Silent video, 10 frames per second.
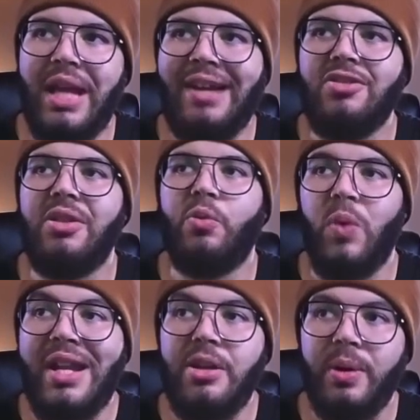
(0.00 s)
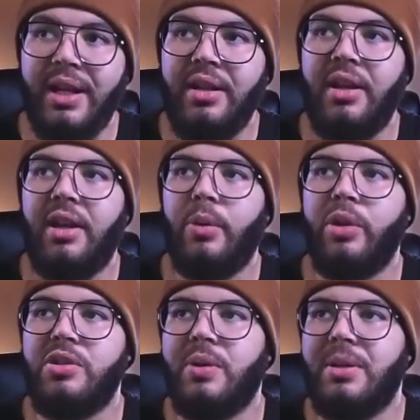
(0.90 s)
actually render it,
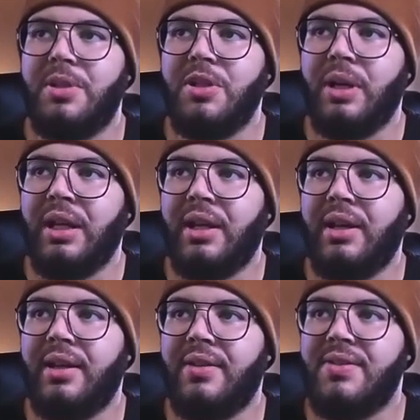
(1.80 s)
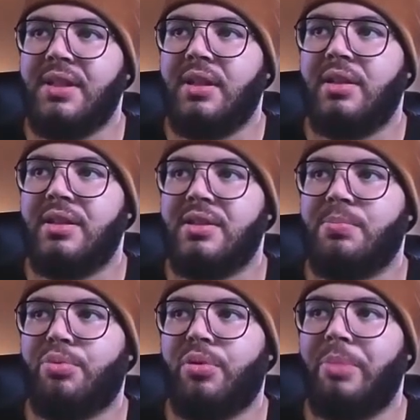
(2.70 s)
what you end up doing is this
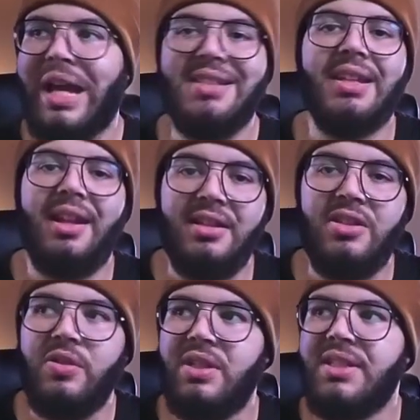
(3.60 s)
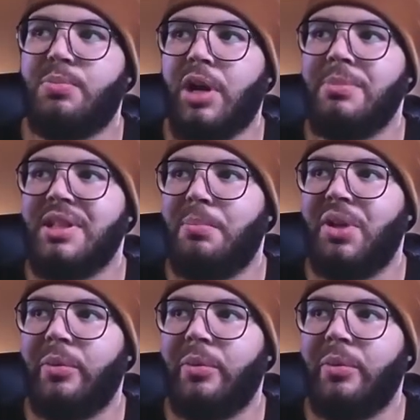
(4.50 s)
passing it into this prompt template